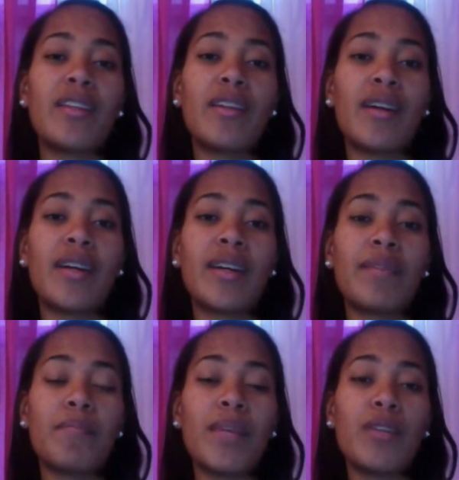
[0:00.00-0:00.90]
the
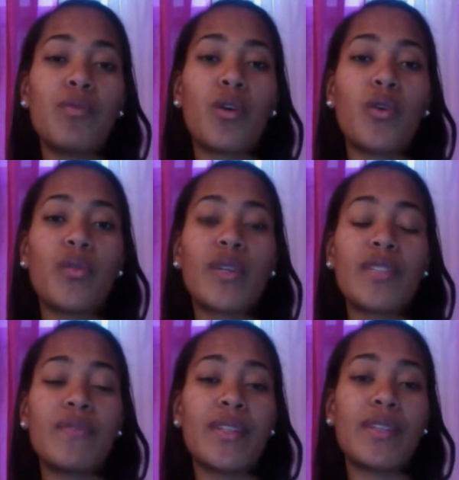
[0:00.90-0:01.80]
men who are over
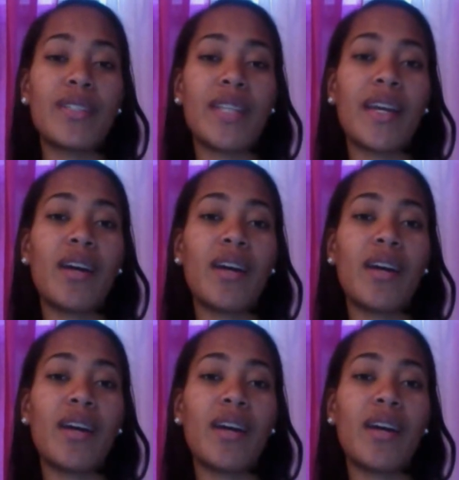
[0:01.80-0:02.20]
his field say,